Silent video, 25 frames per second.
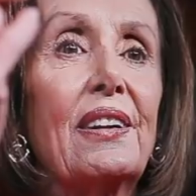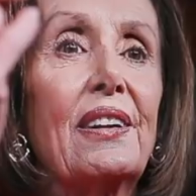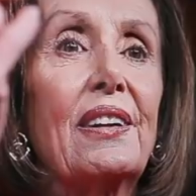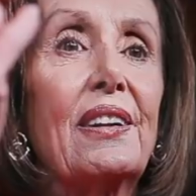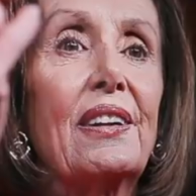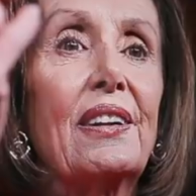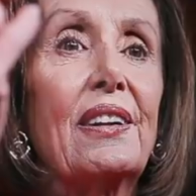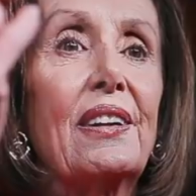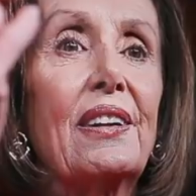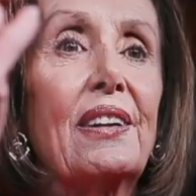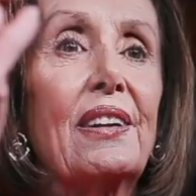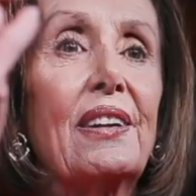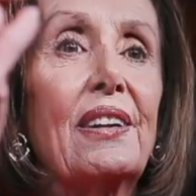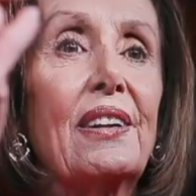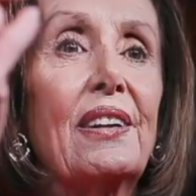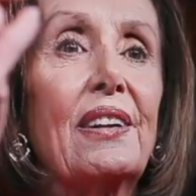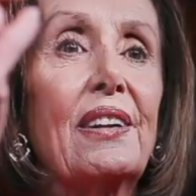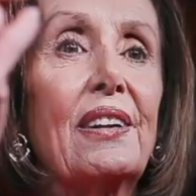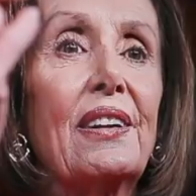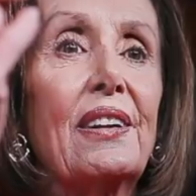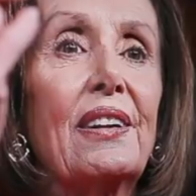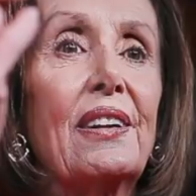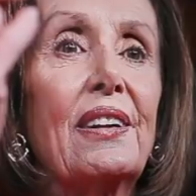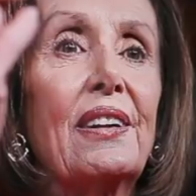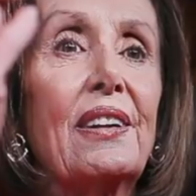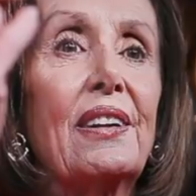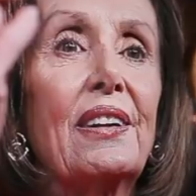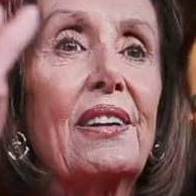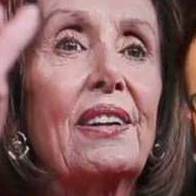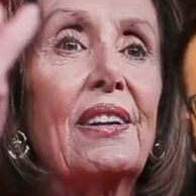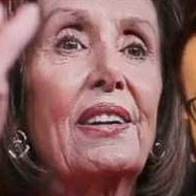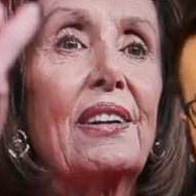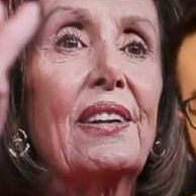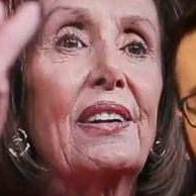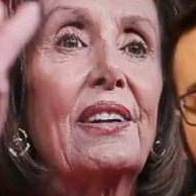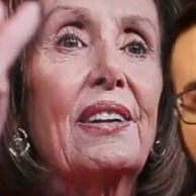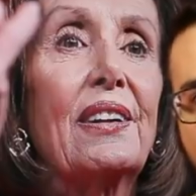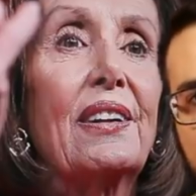
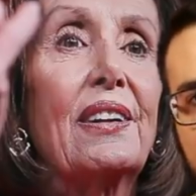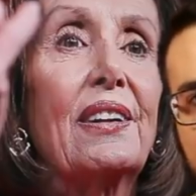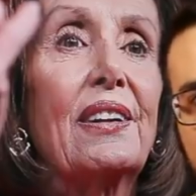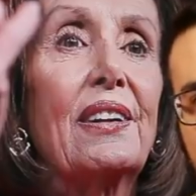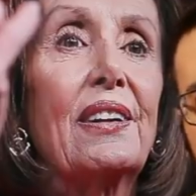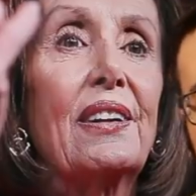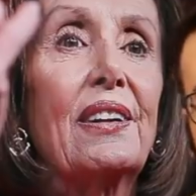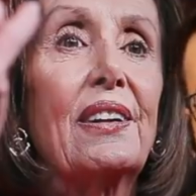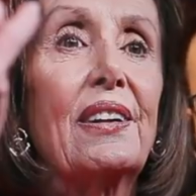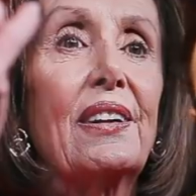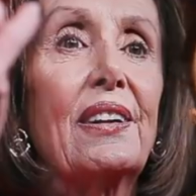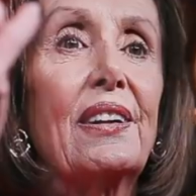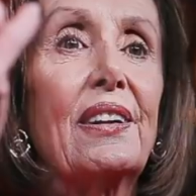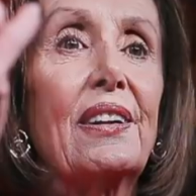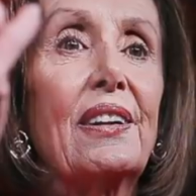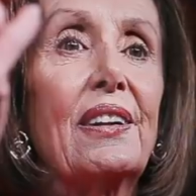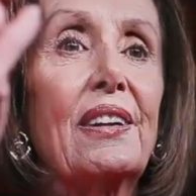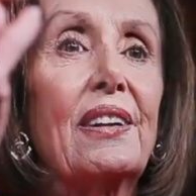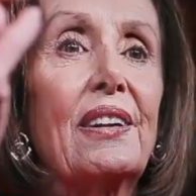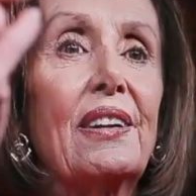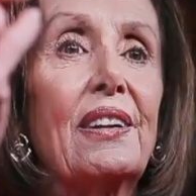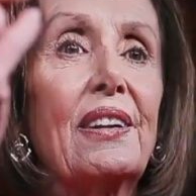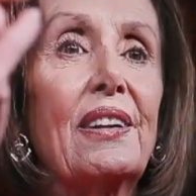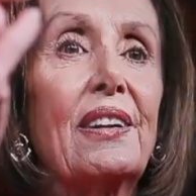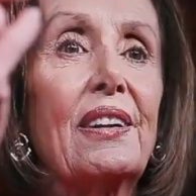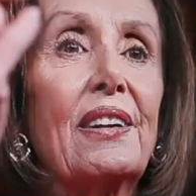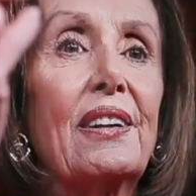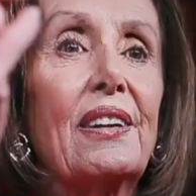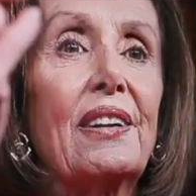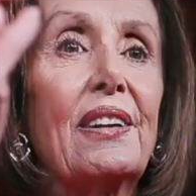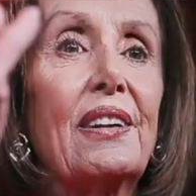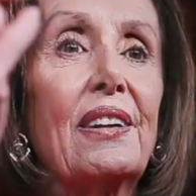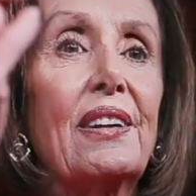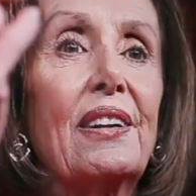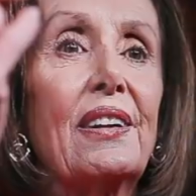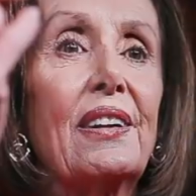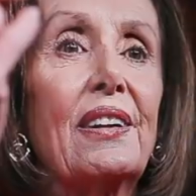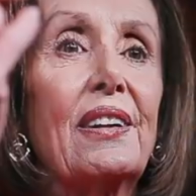
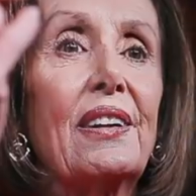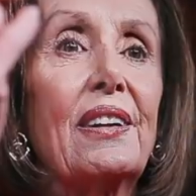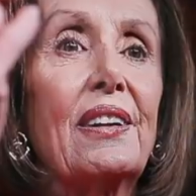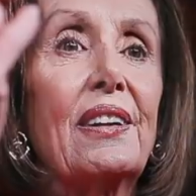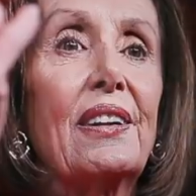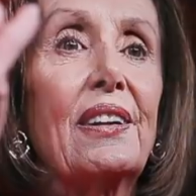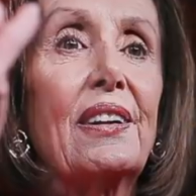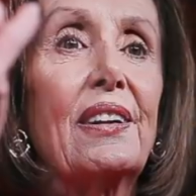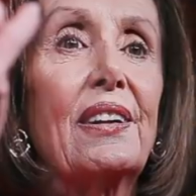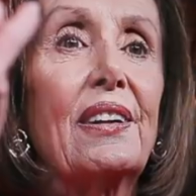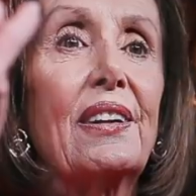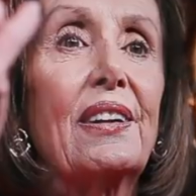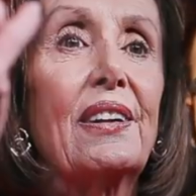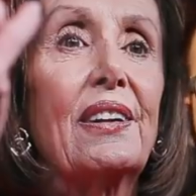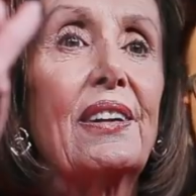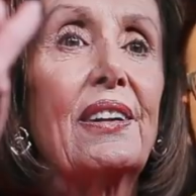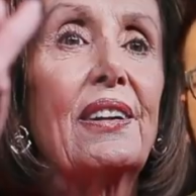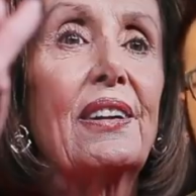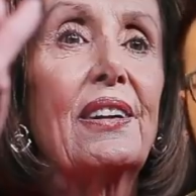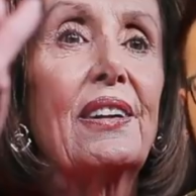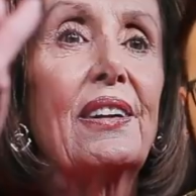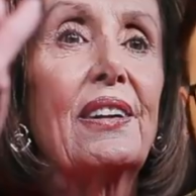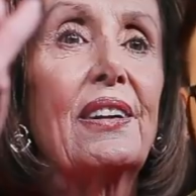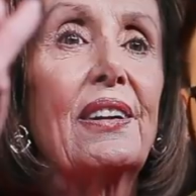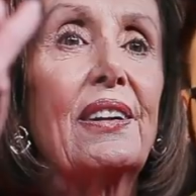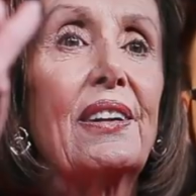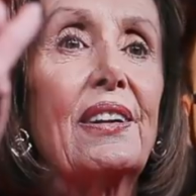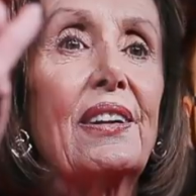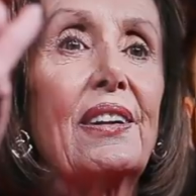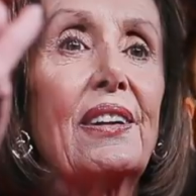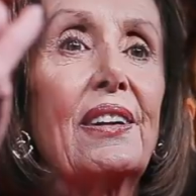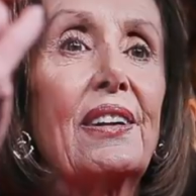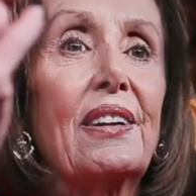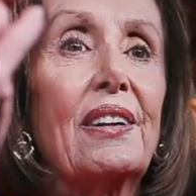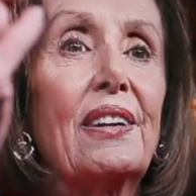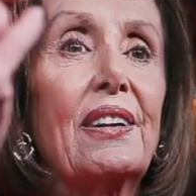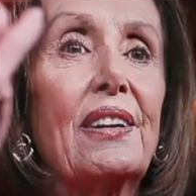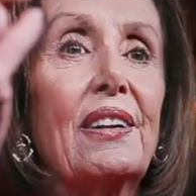
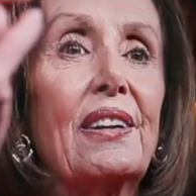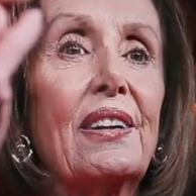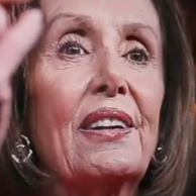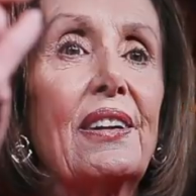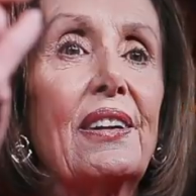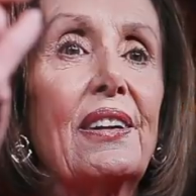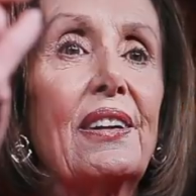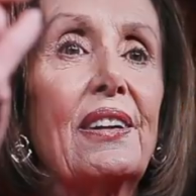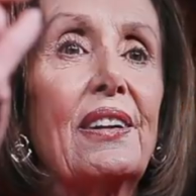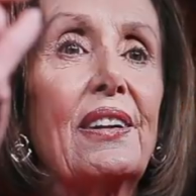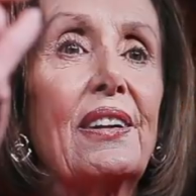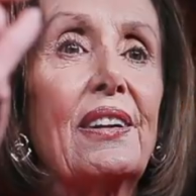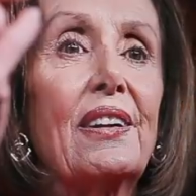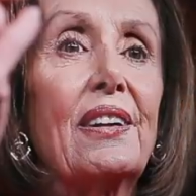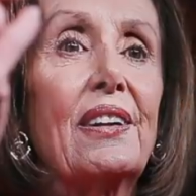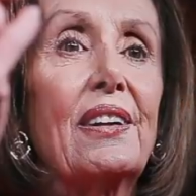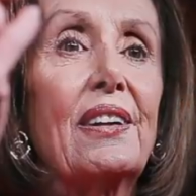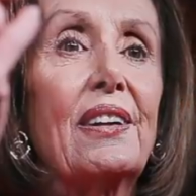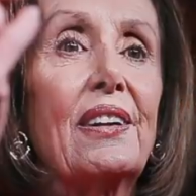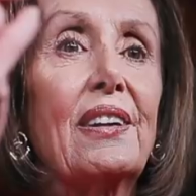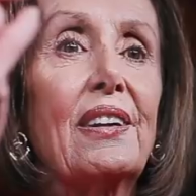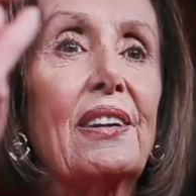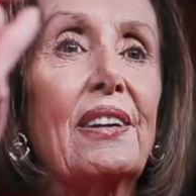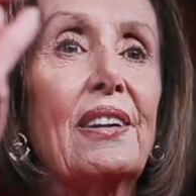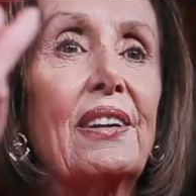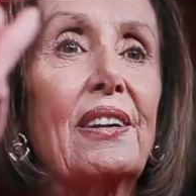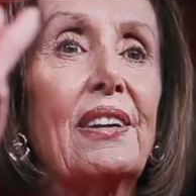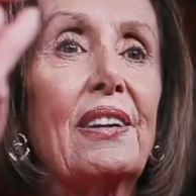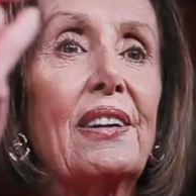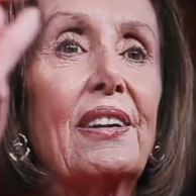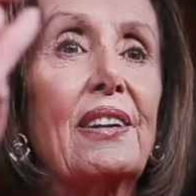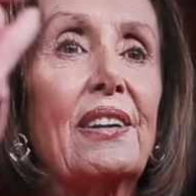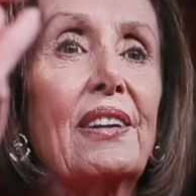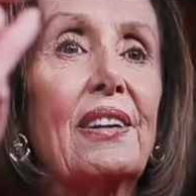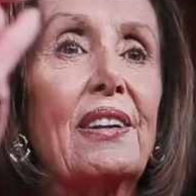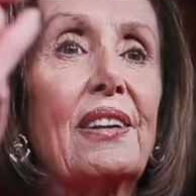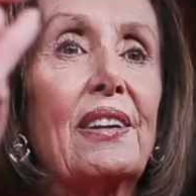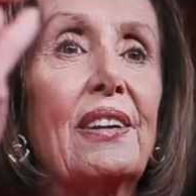
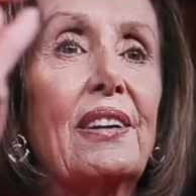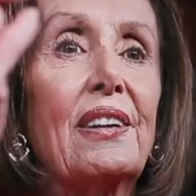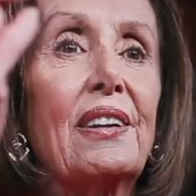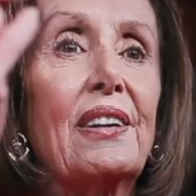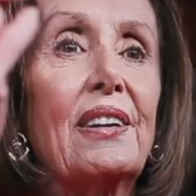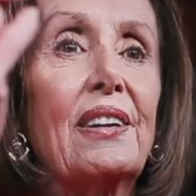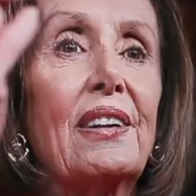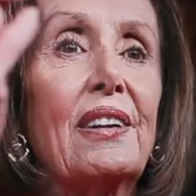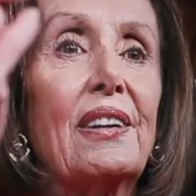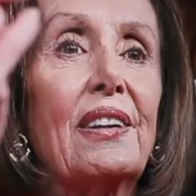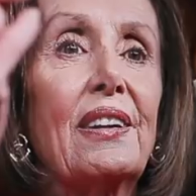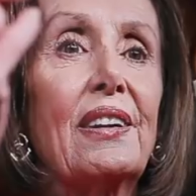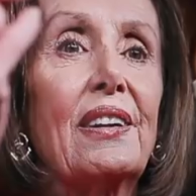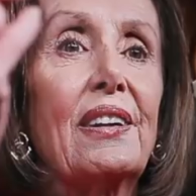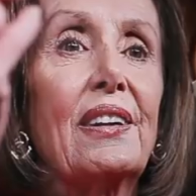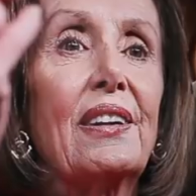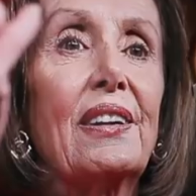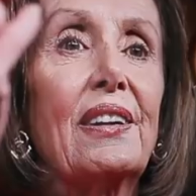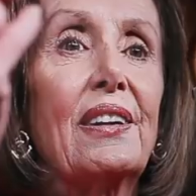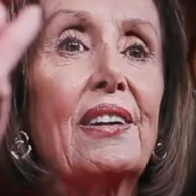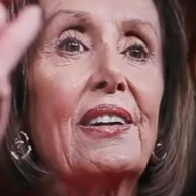[no speech]